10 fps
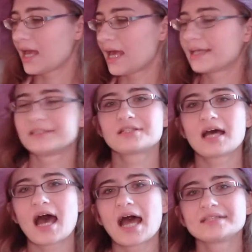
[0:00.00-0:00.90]
and
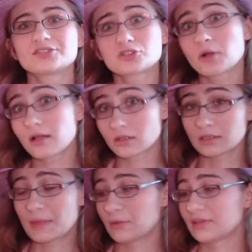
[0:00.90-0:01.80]
I
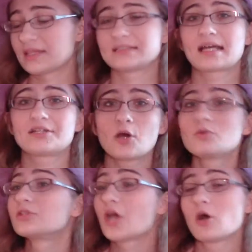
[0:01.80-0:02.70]
struggled a bit with this. I
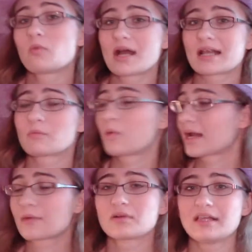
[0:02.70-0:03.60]
don't know what
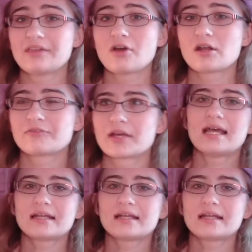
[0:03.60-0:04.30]
I really thought of it.